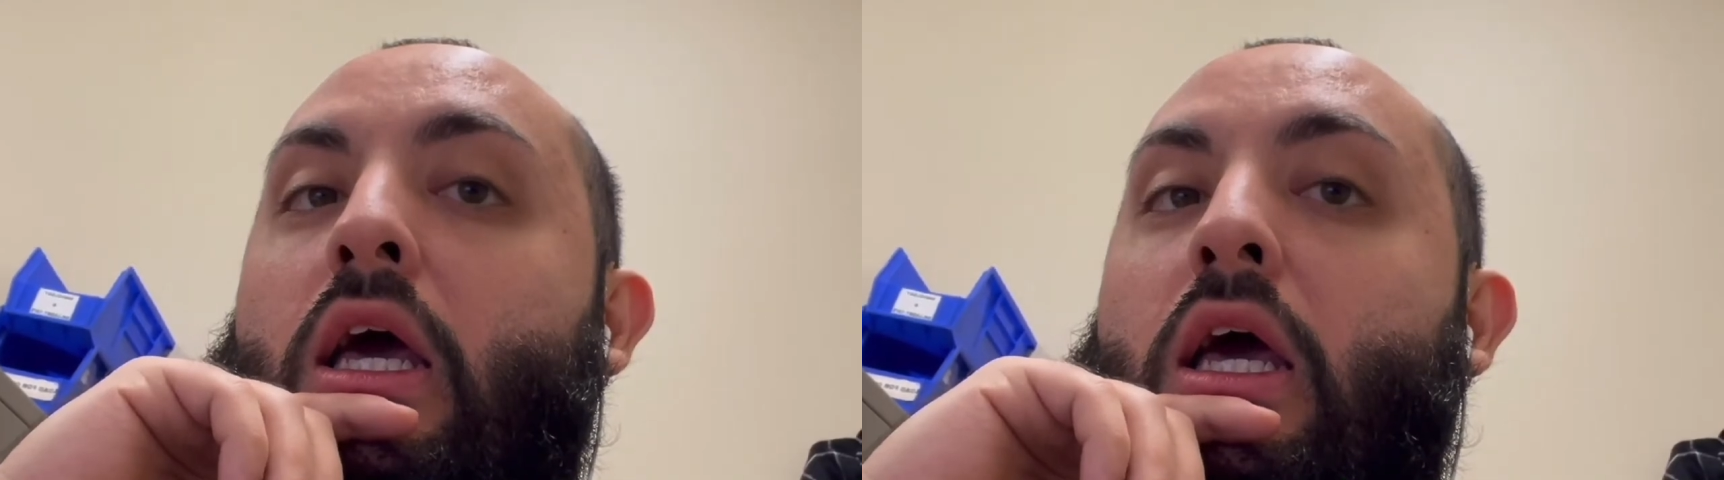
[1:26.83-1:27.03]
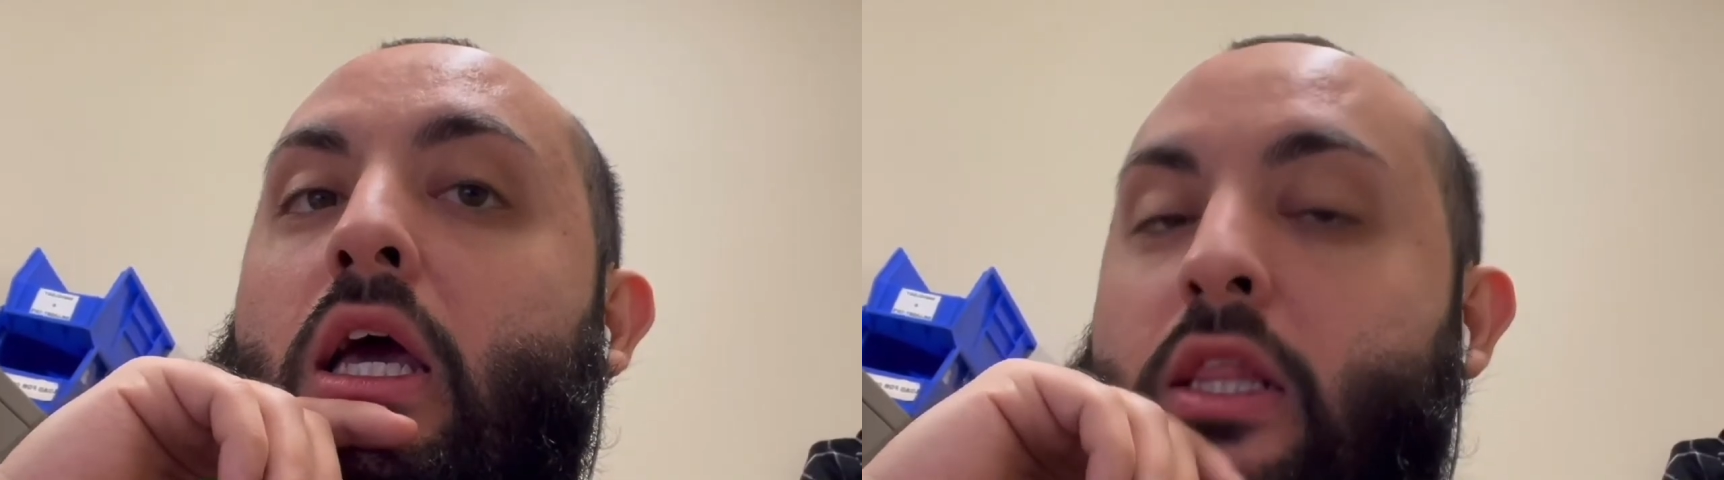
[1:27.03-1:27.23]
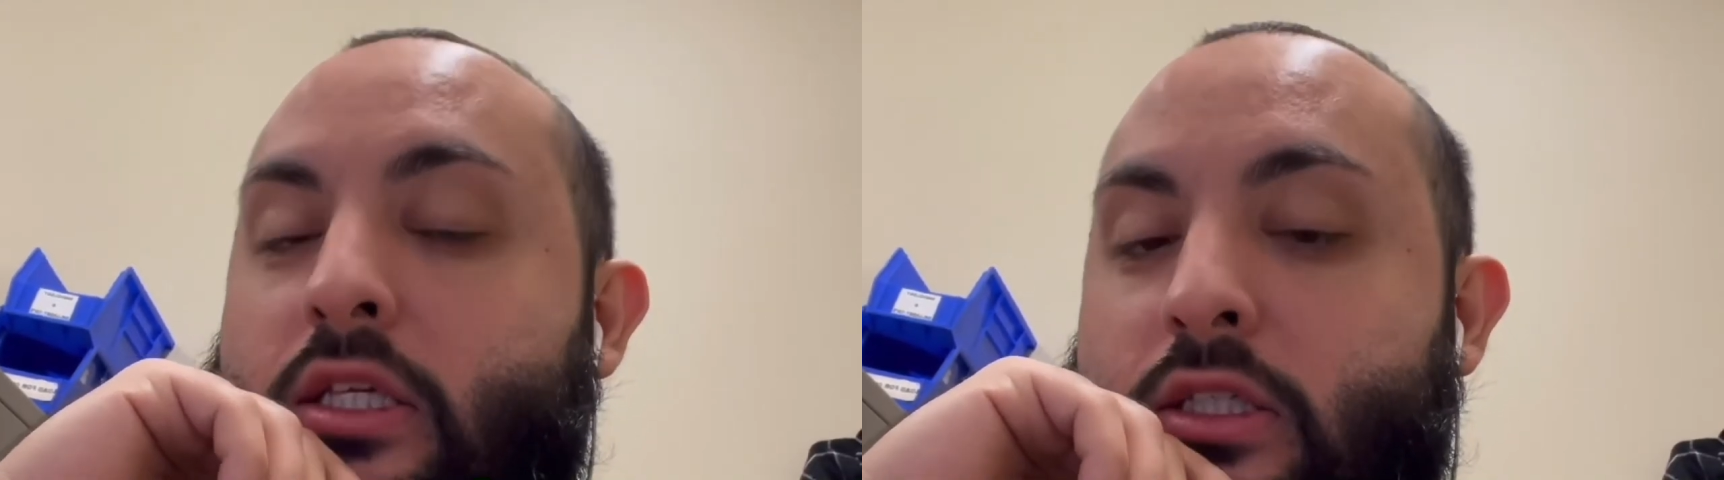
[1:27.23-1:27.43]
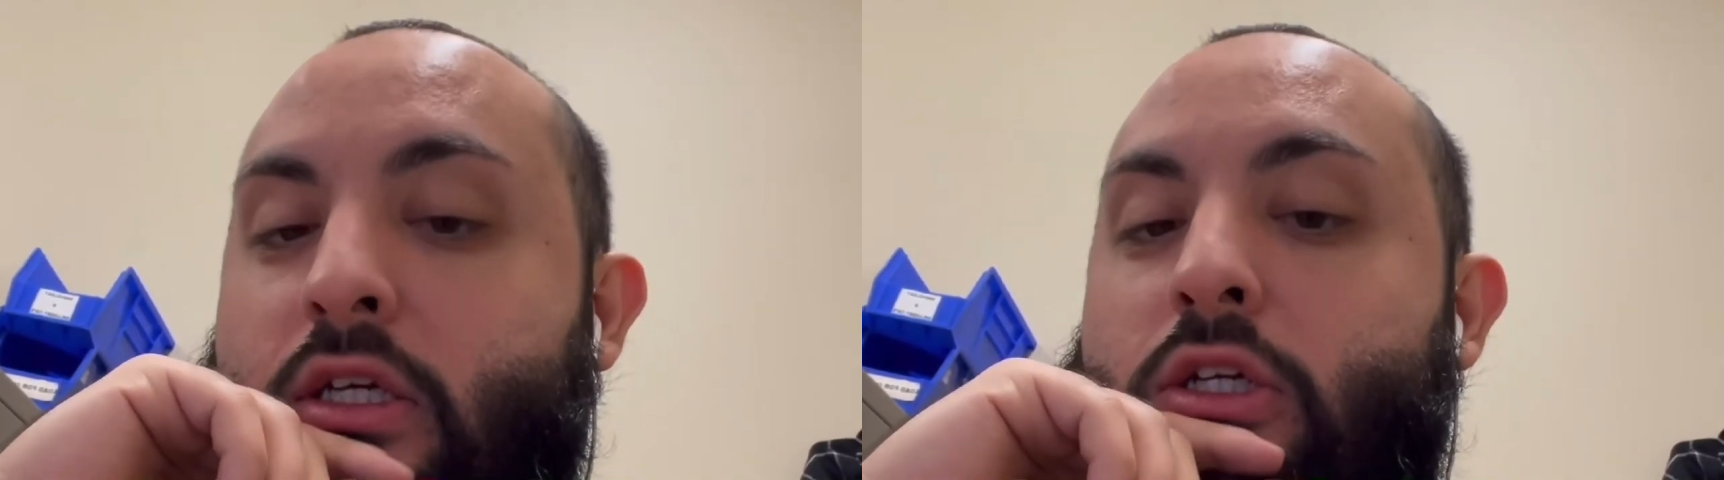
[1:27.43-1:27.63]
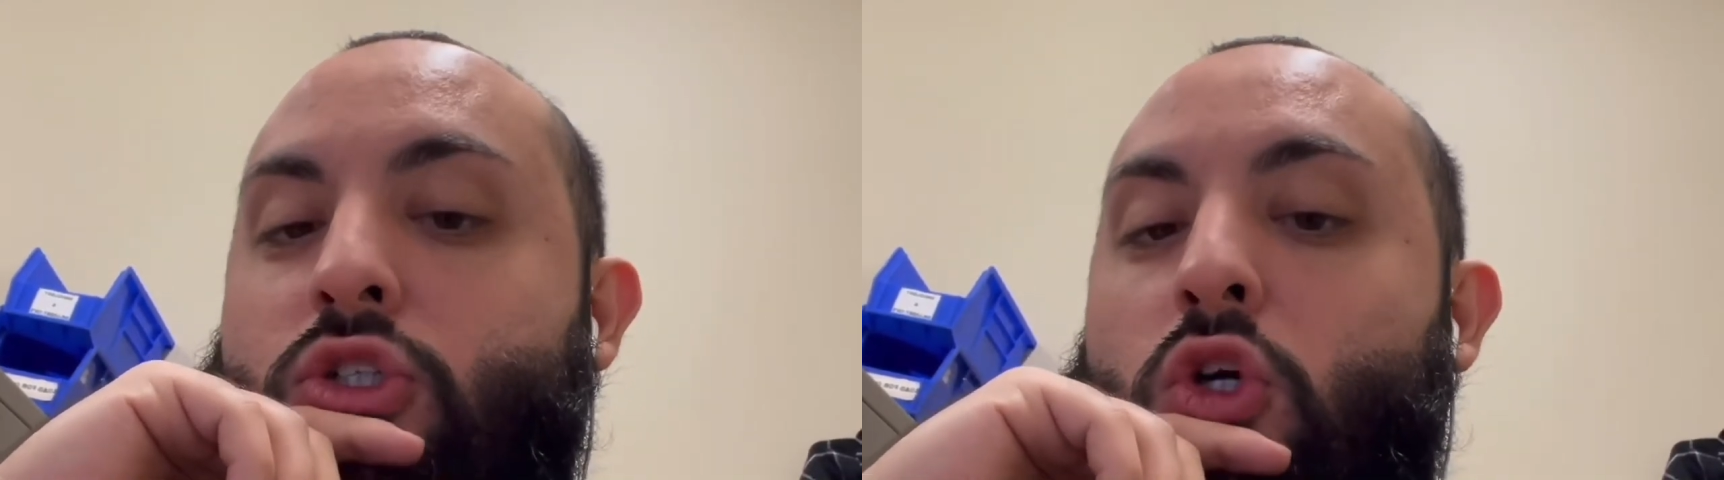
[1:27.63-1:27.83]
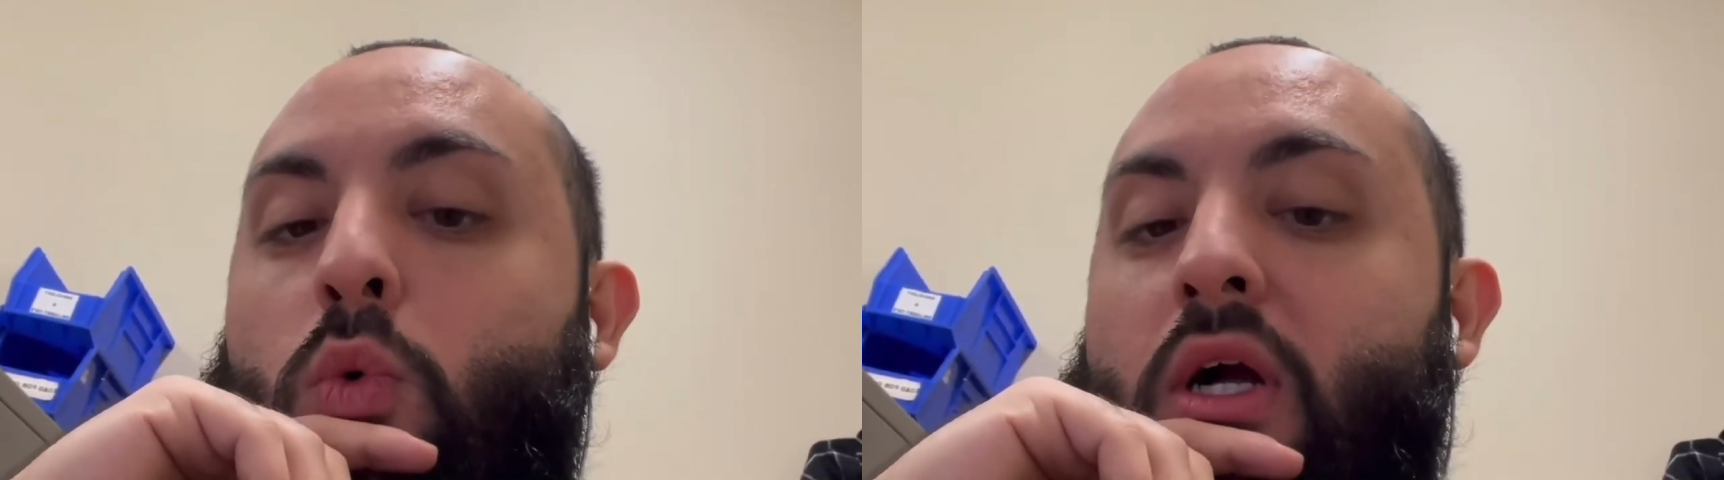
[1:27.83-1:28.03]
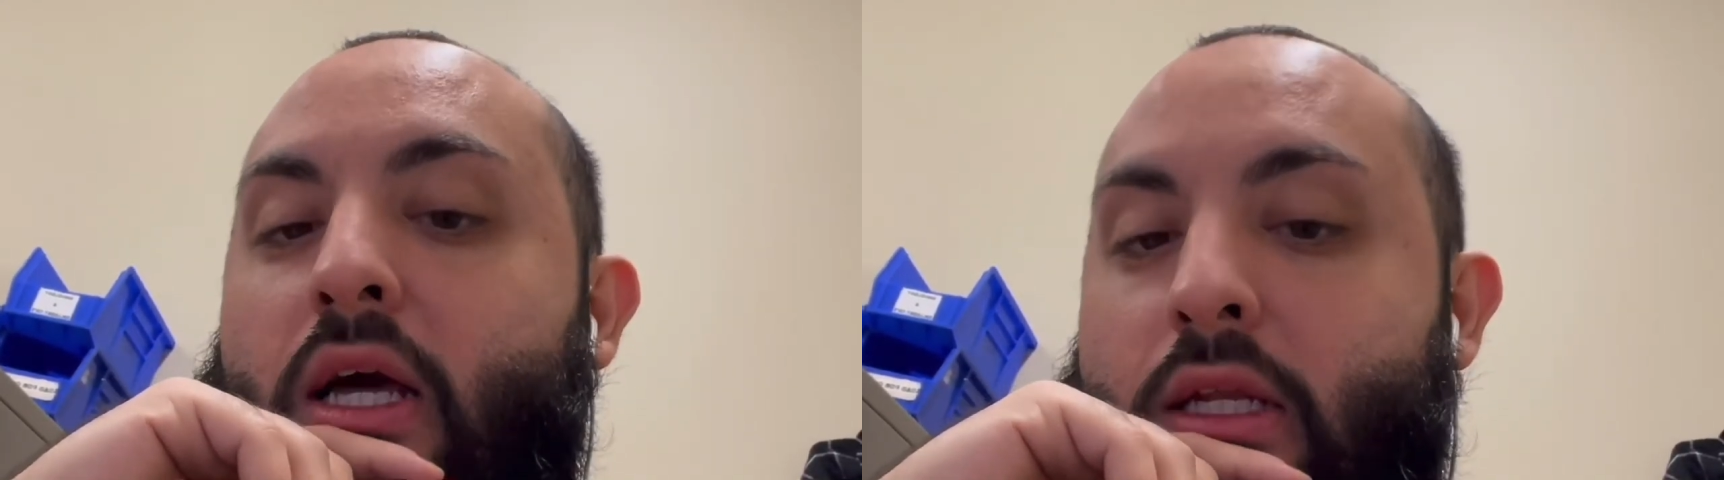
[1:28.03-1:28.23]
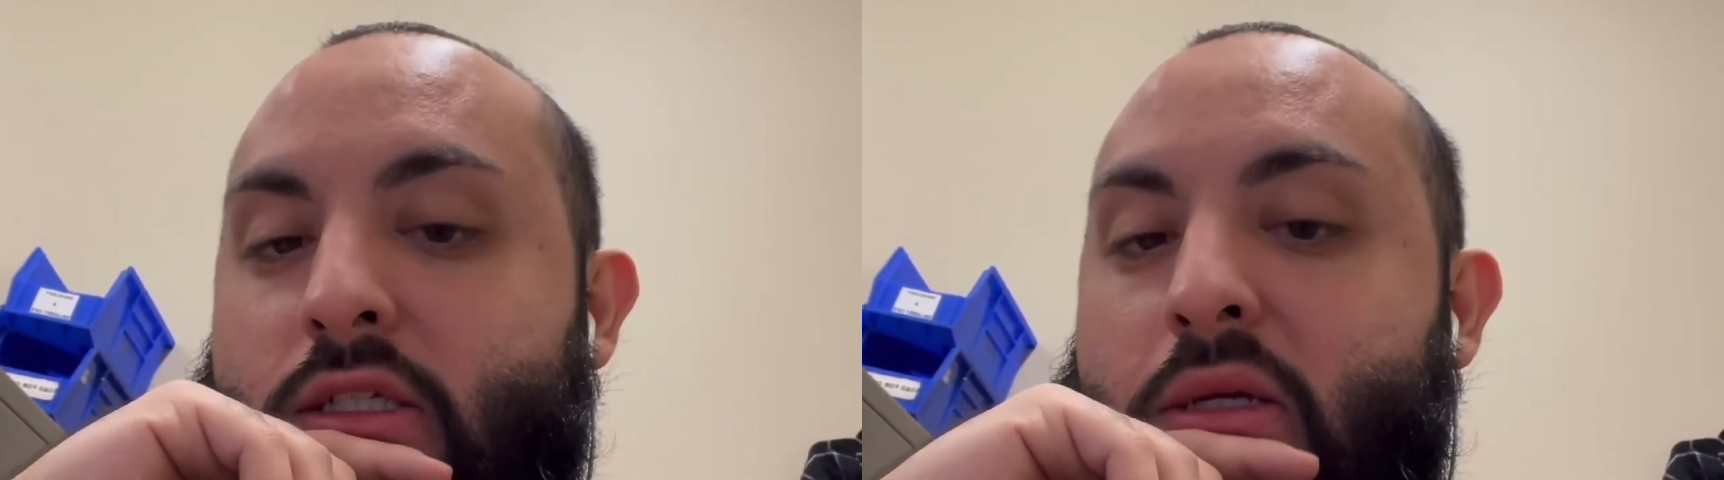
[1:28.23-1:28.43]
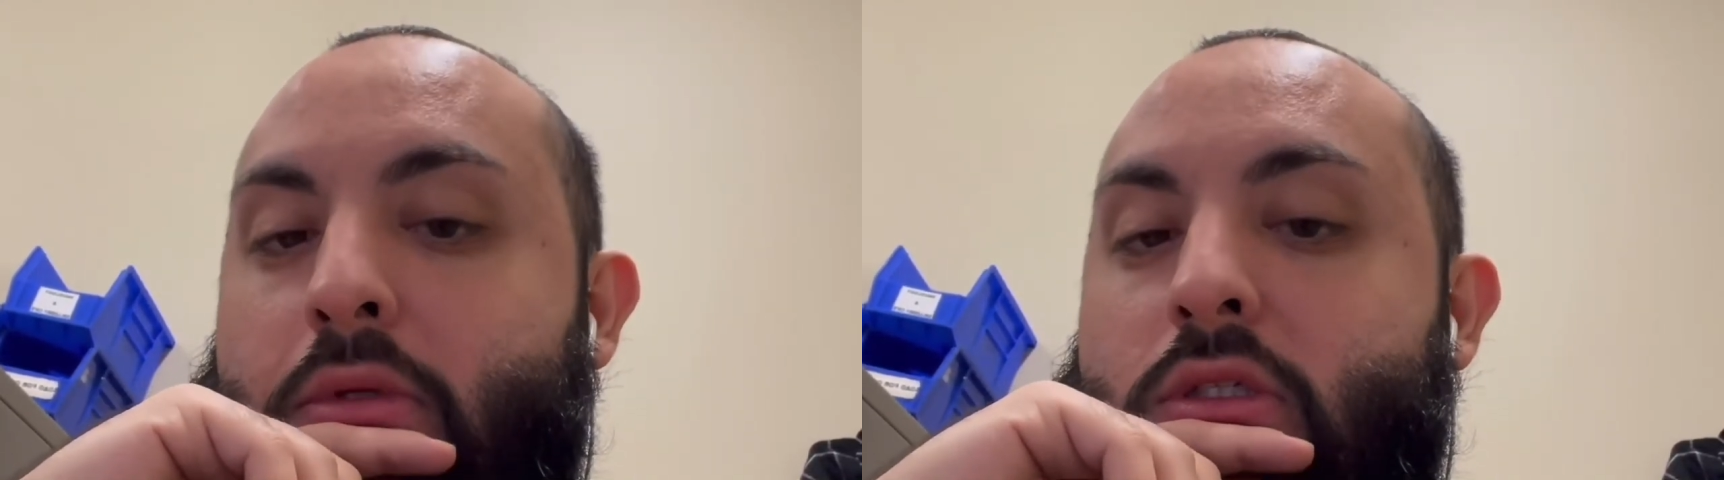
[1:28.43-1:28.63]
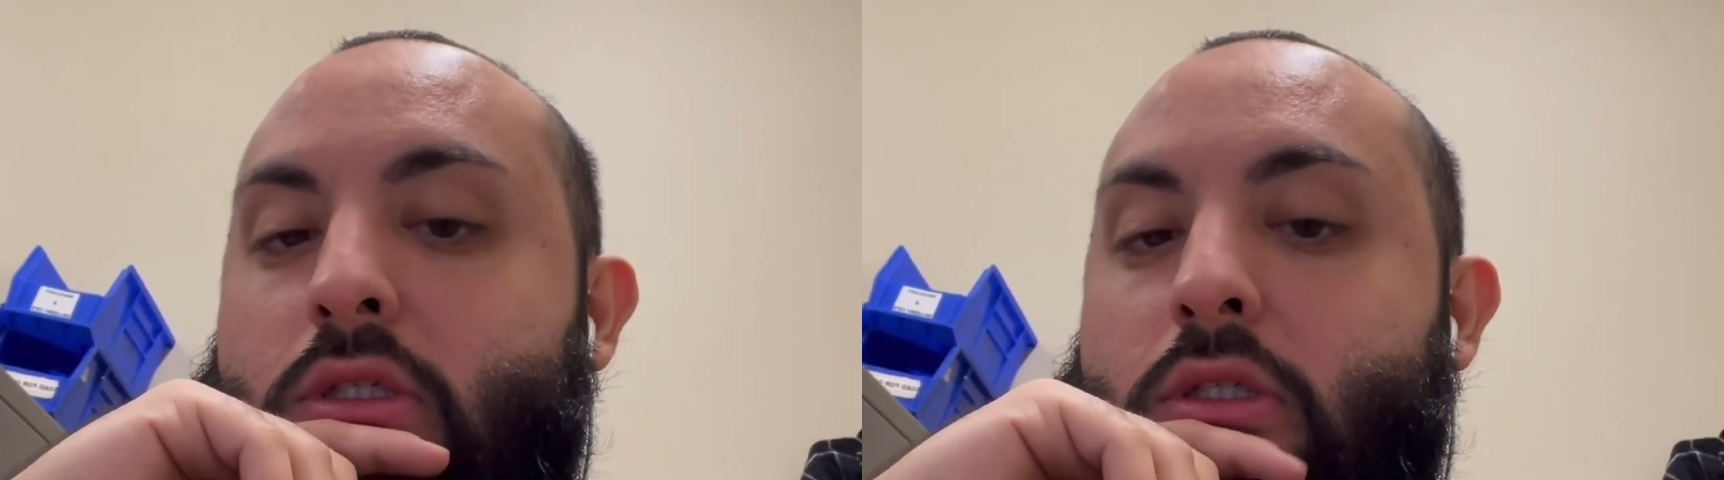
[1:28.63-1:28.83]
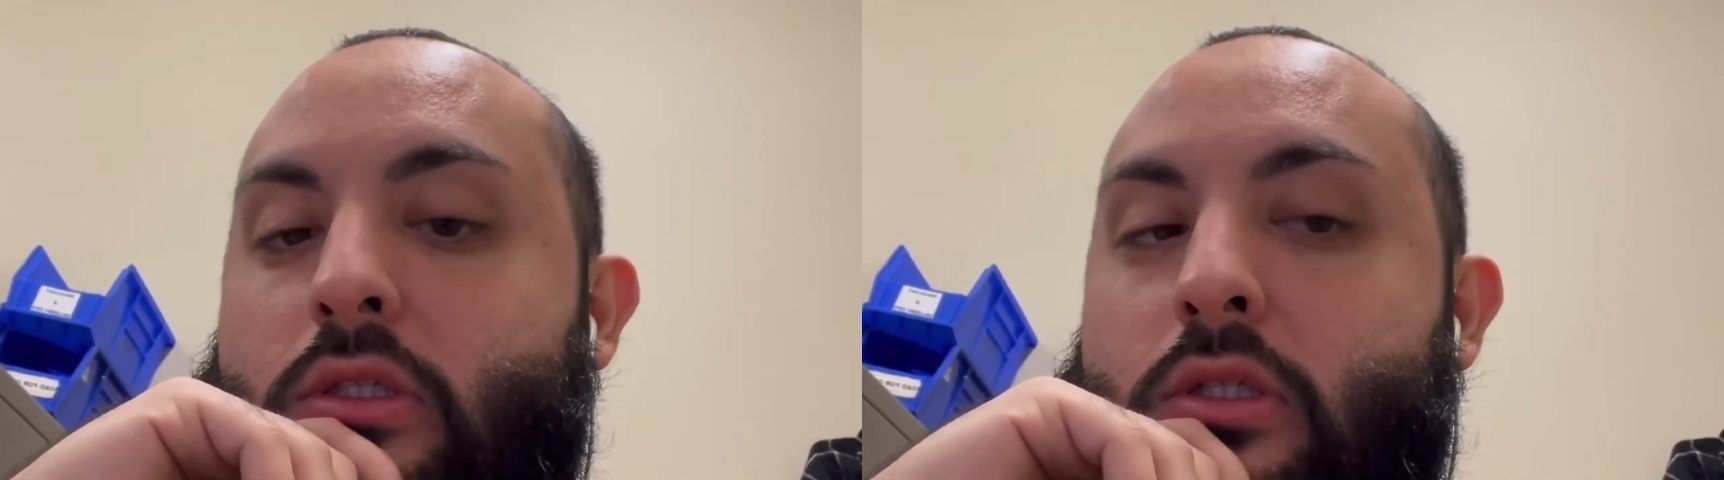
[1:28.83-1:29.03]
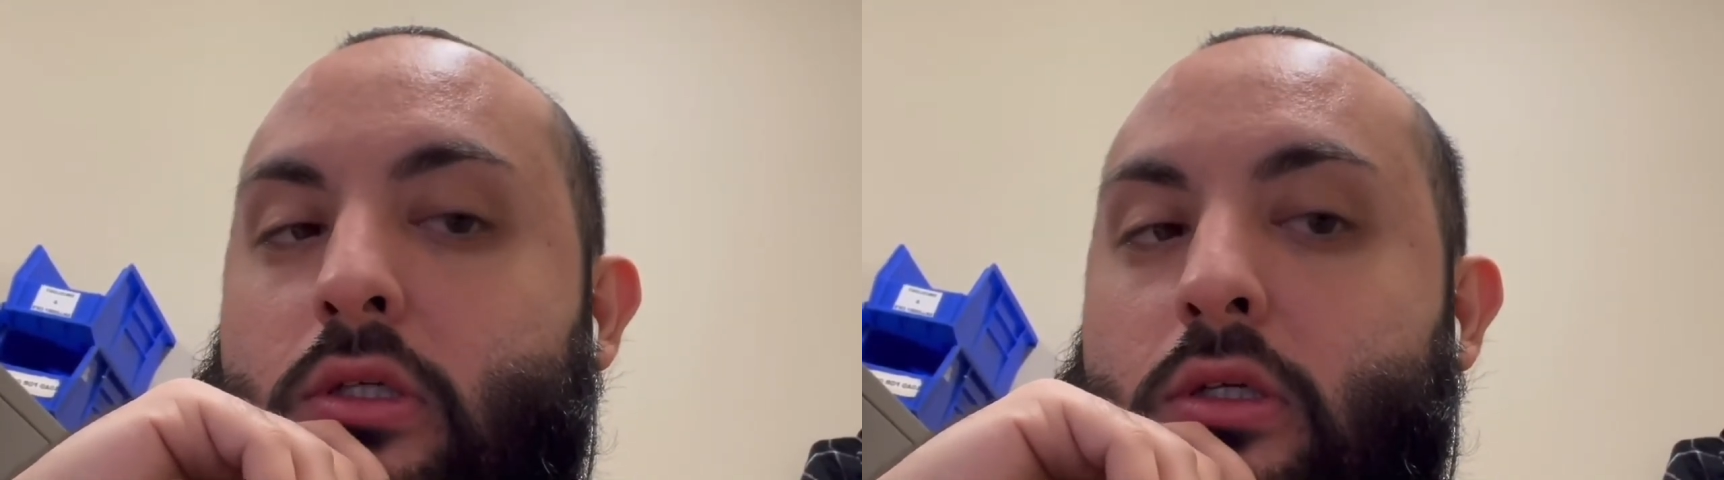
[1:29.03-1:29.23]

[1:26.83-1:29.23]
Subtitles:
and this is going to show what kind of team this is.